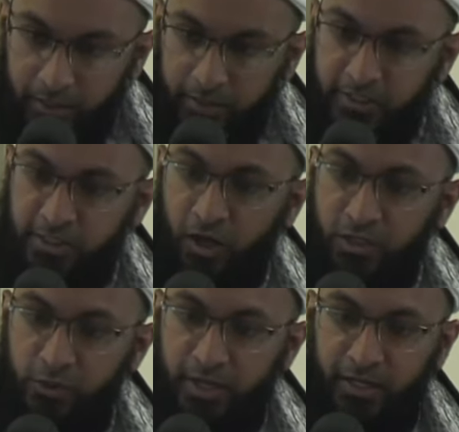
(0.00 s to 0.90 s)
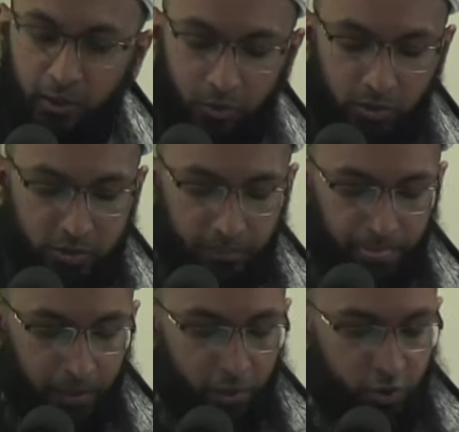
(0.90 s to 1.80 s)
this also includes
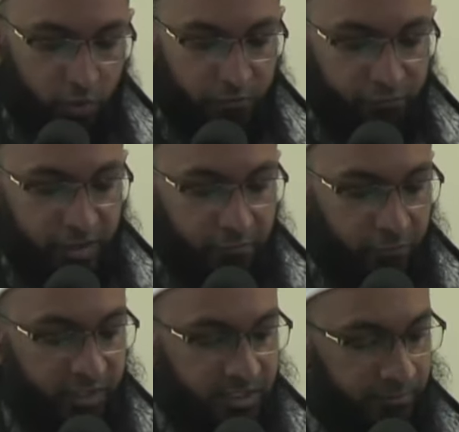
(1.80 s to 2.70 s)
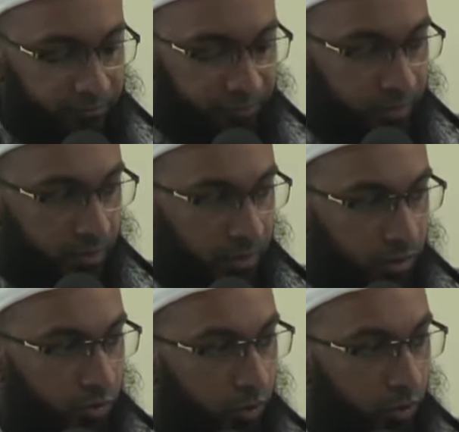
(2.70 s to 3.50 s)
showing favorism to